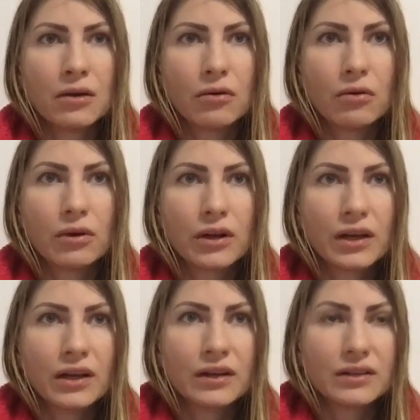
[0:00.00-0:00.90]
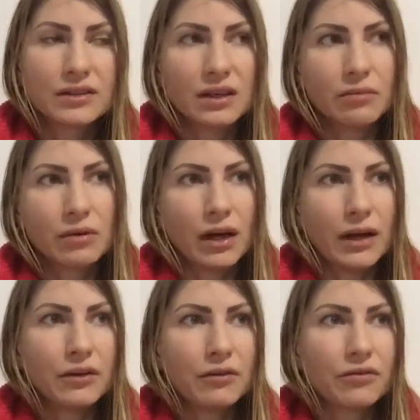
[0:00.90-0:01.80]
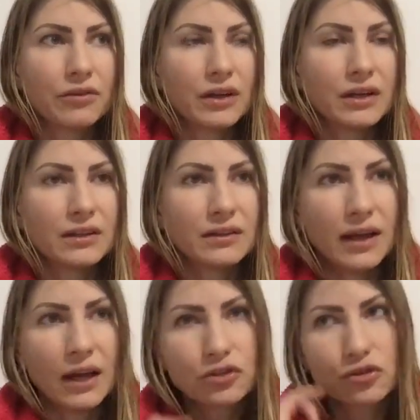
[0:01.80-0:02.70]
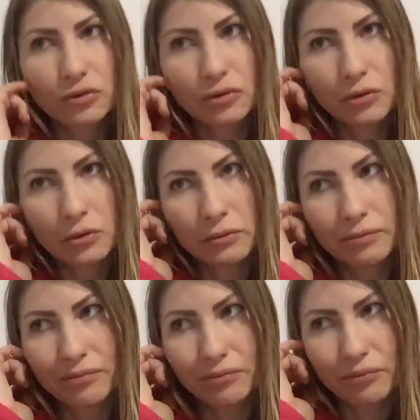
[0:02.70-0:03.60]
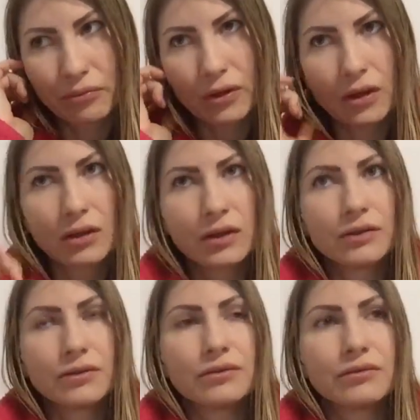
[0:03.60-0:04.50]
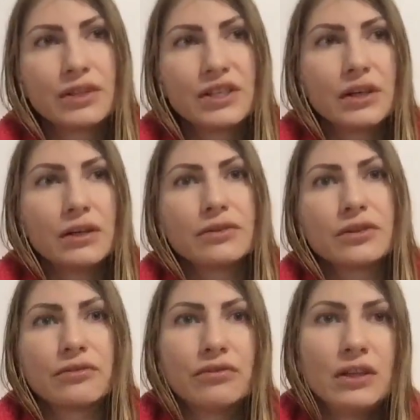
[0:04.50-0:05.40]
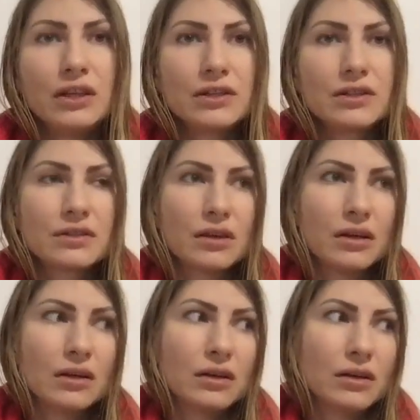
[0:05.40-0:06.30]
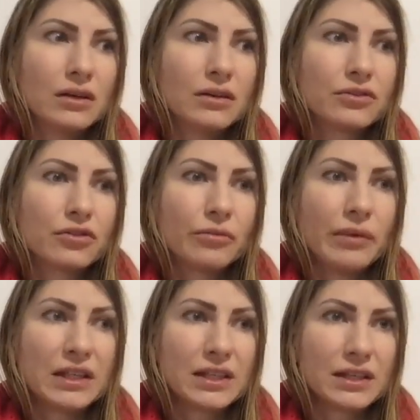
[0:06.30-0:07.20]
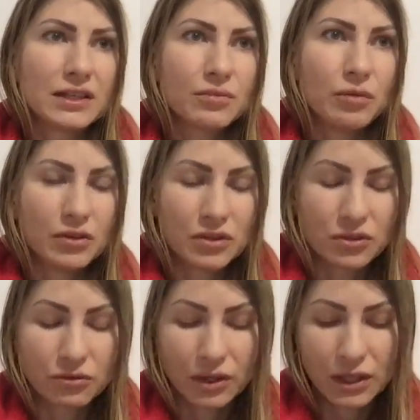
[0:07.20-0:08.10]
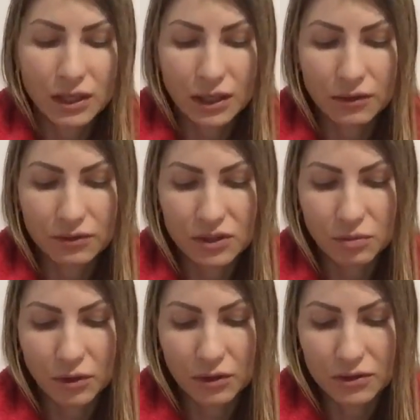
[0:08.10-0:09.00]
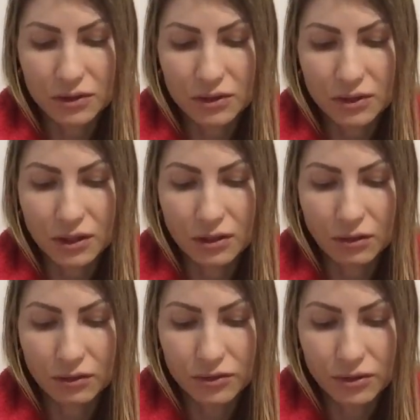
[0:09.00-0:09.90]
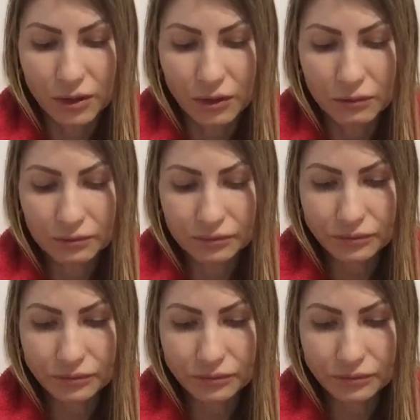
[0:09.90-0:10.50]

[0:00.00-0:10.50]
or some kind of natural results of these traumatic experiences, or any kind of experiences. And also,